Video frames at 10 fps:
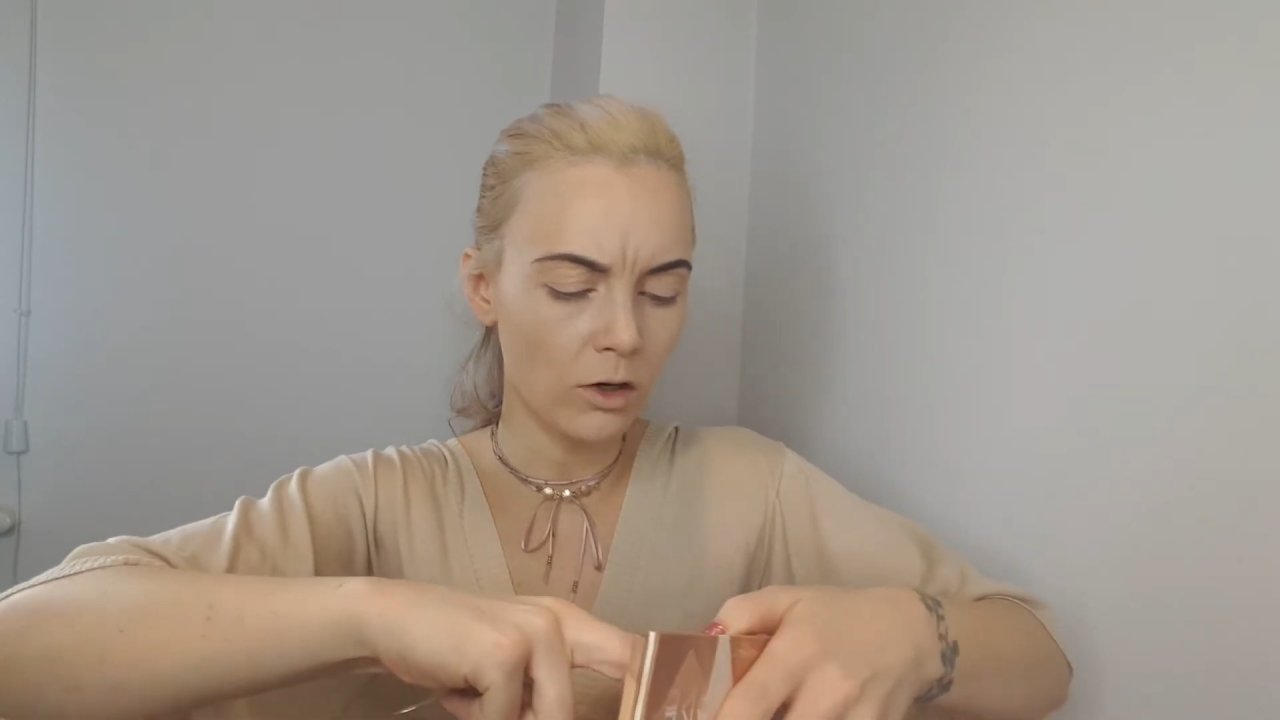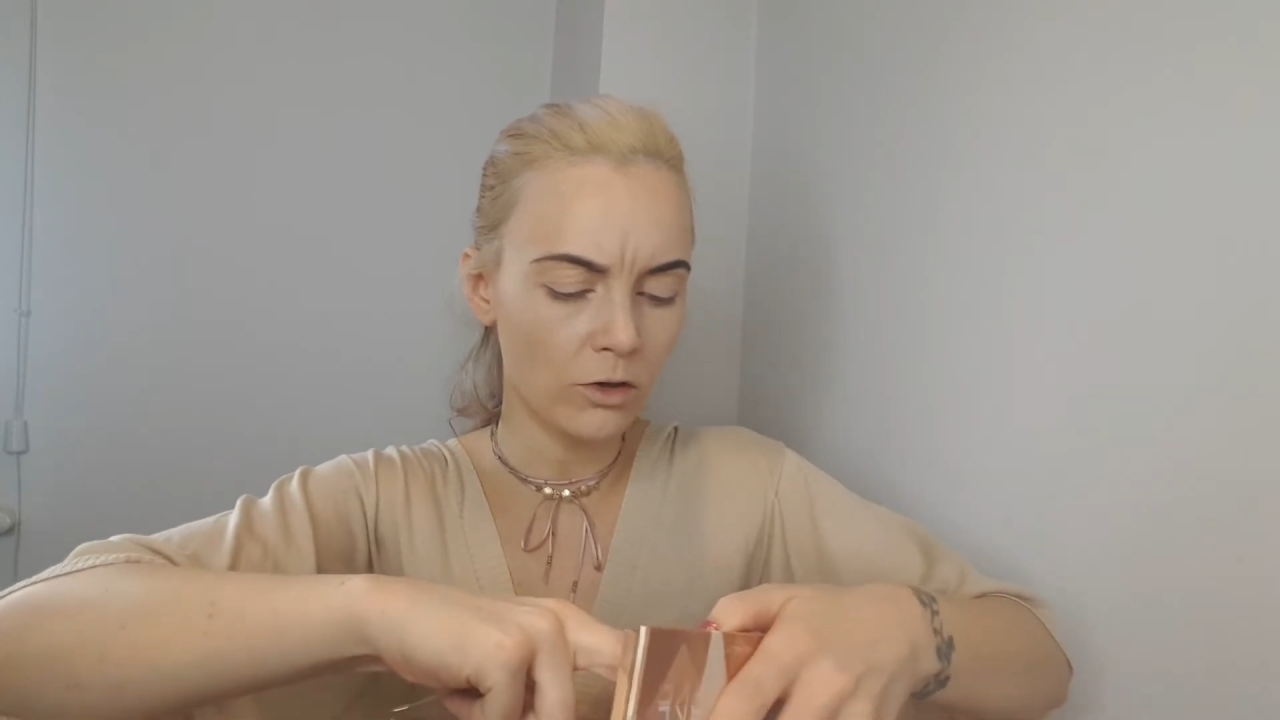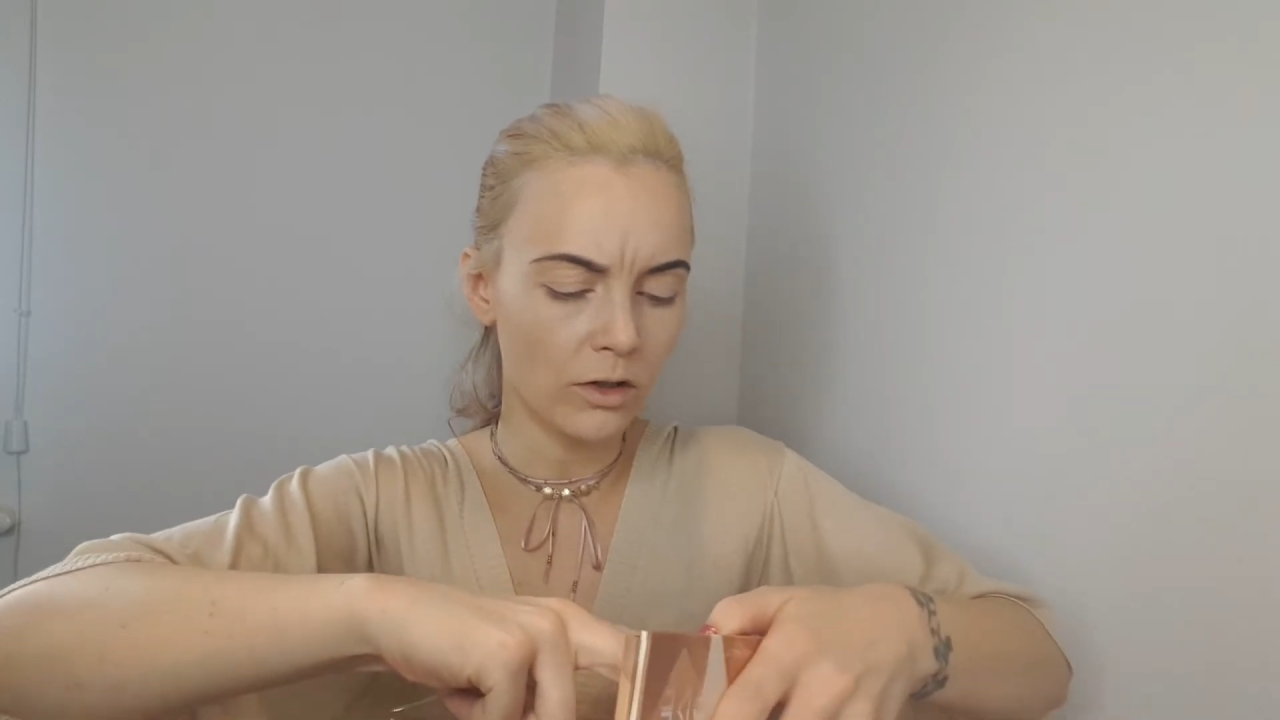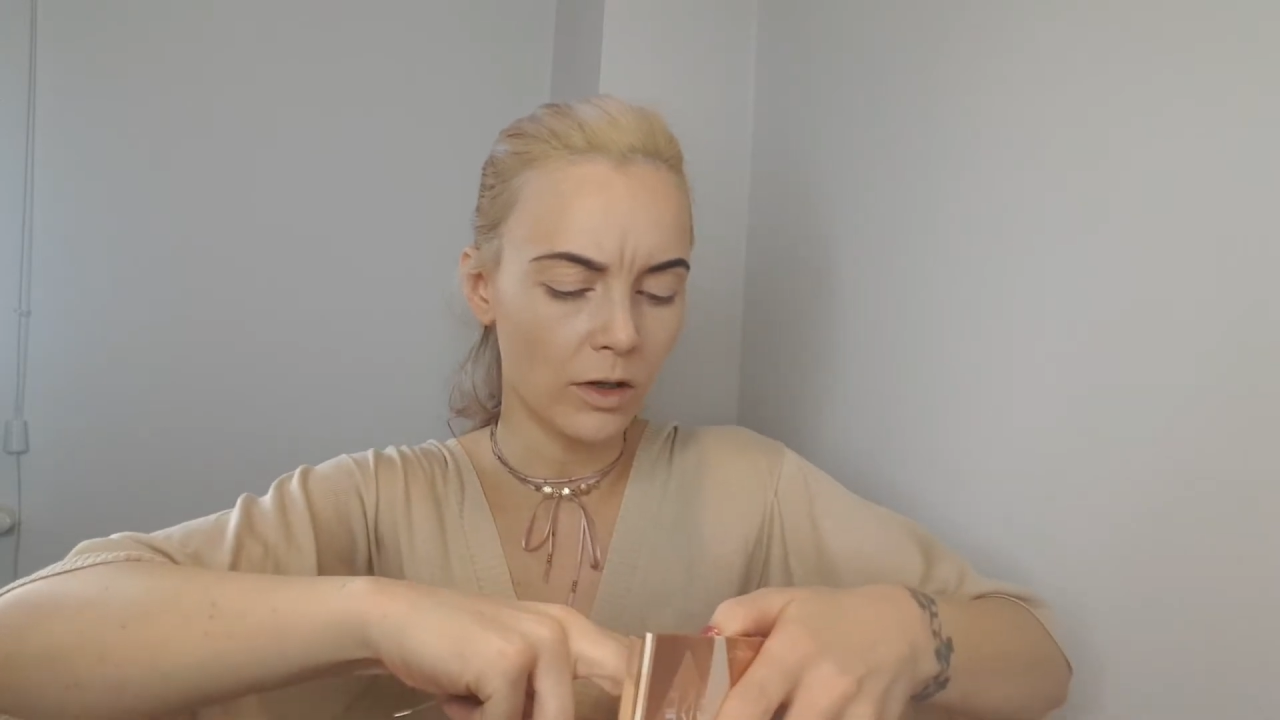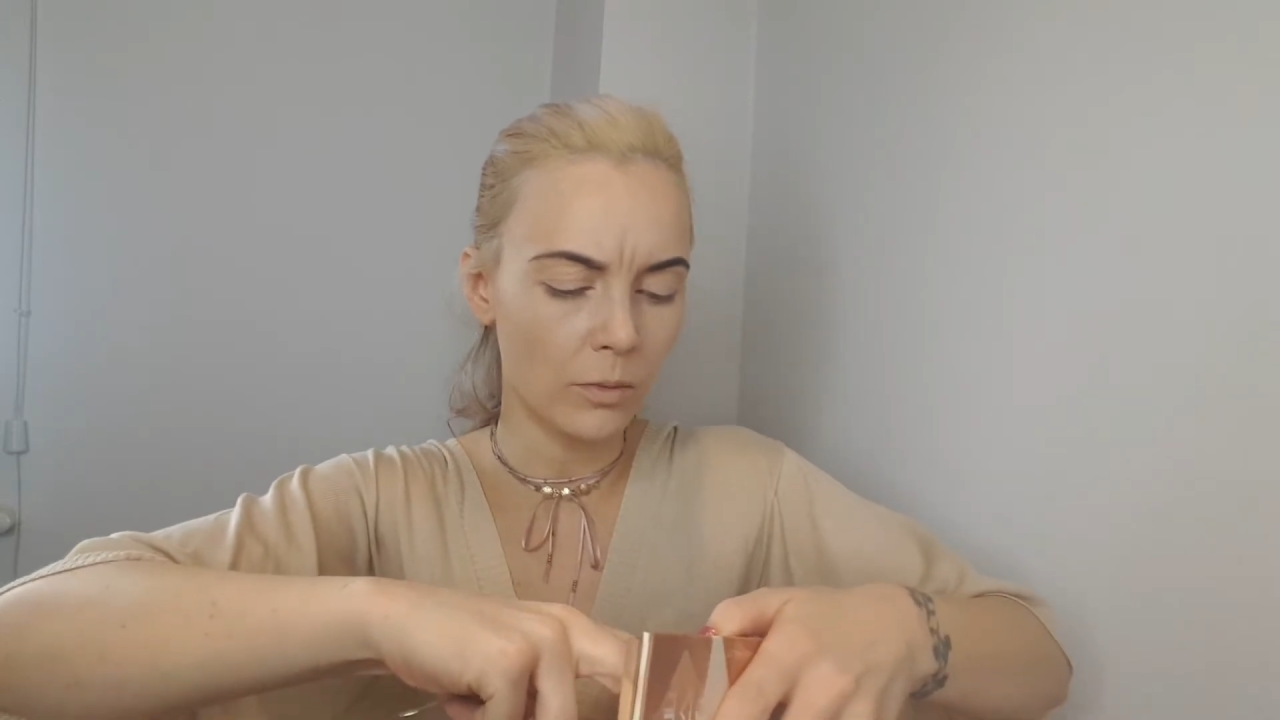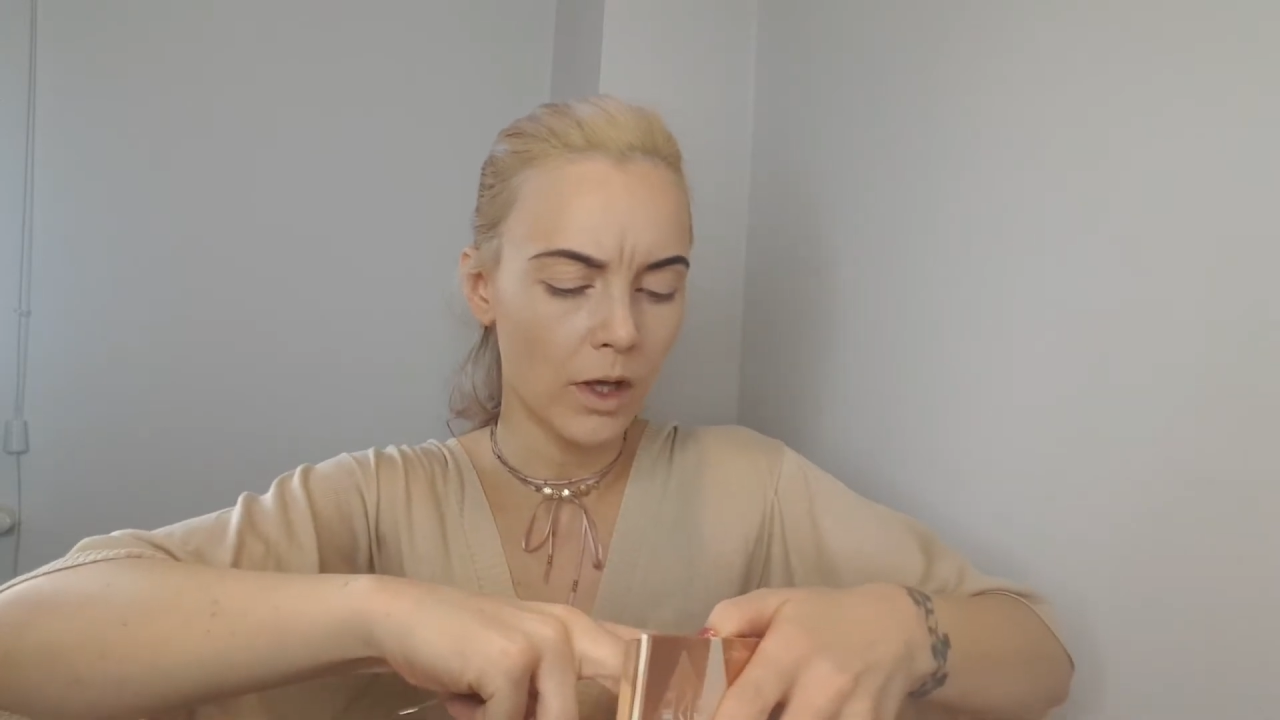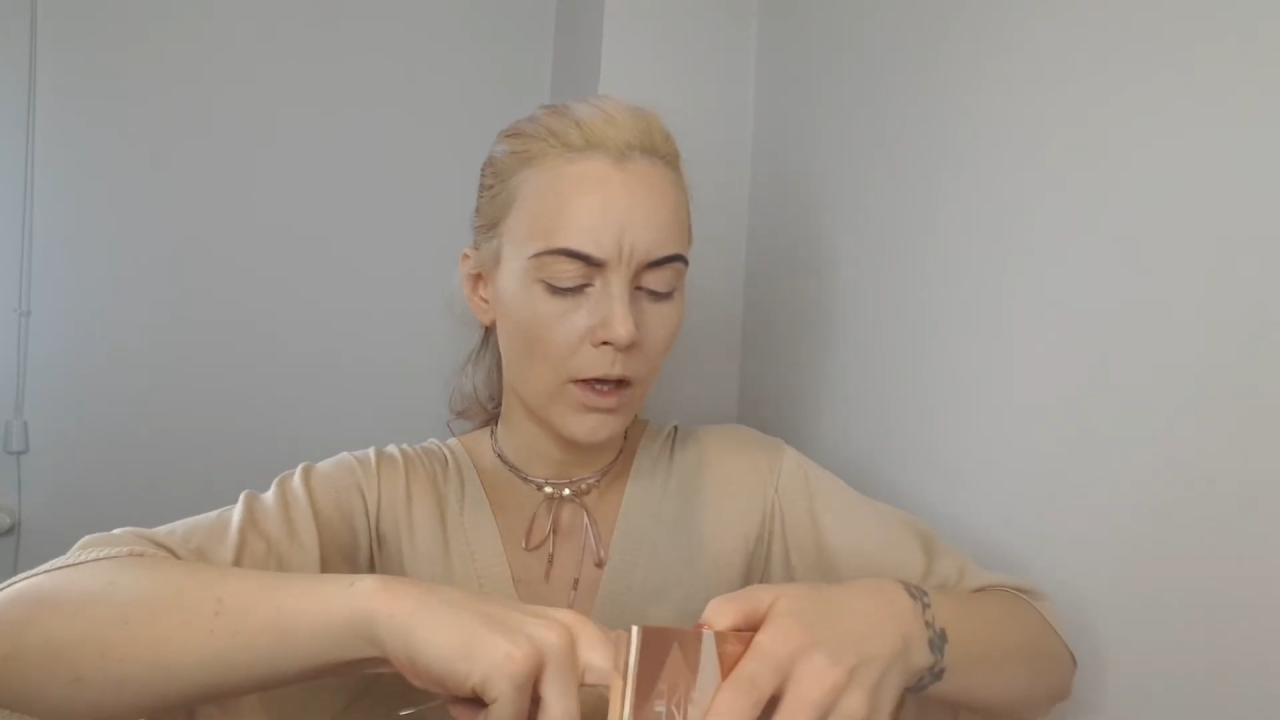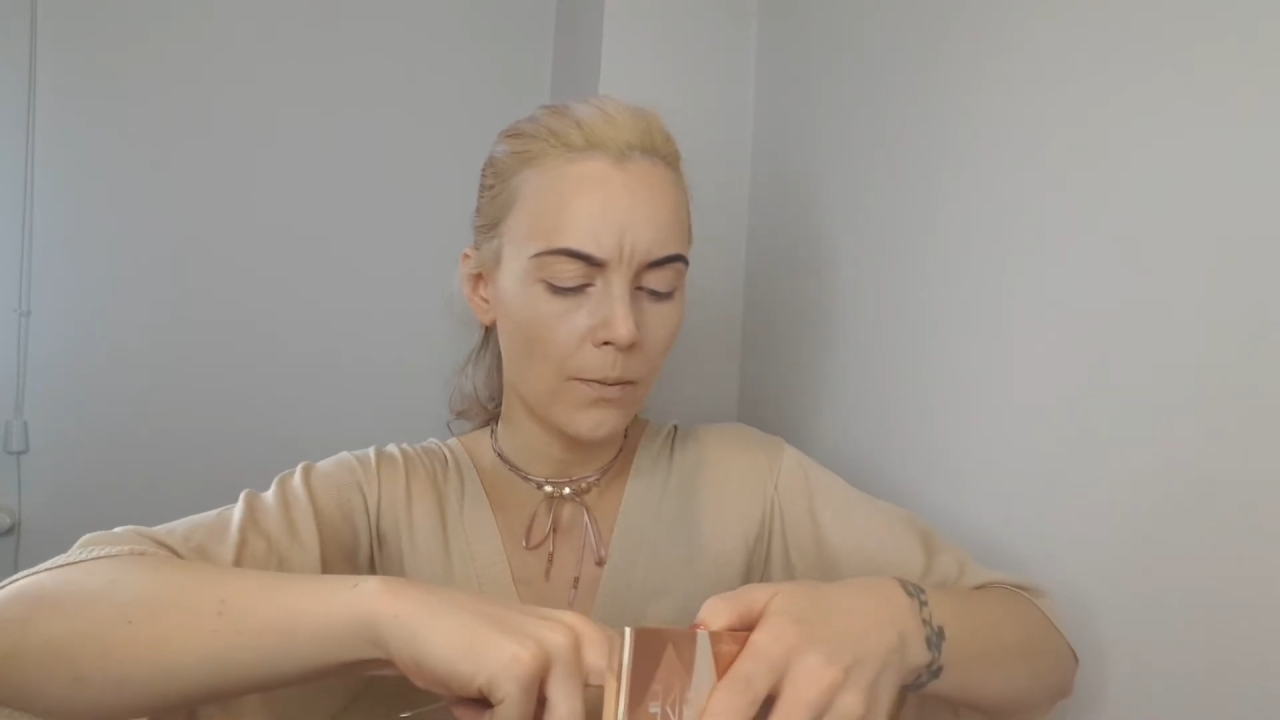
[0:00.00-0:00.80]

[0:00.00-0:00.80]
lot of them.